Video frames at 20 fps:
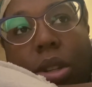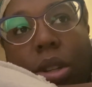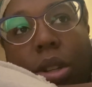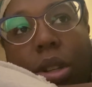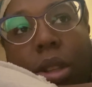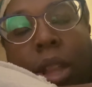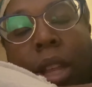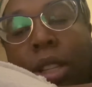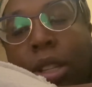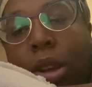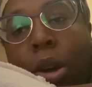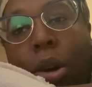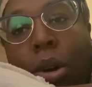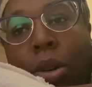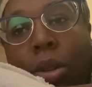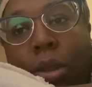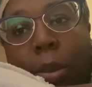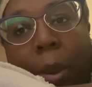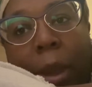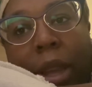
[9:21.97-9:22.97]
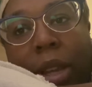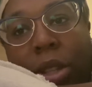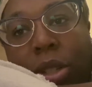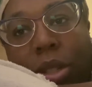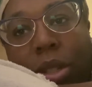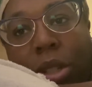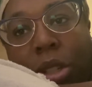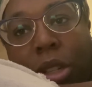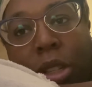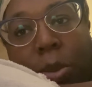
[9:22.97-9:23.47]
that's all the
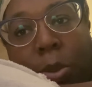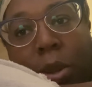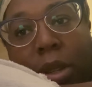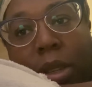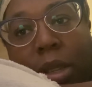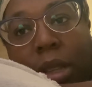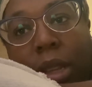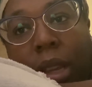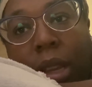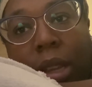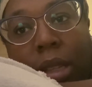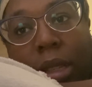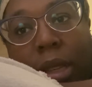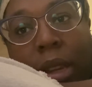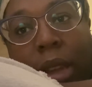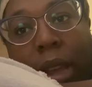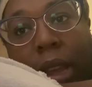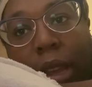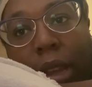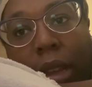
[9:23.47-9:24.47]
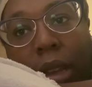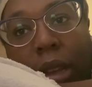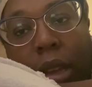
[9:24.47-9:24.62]
patients she's been seeing today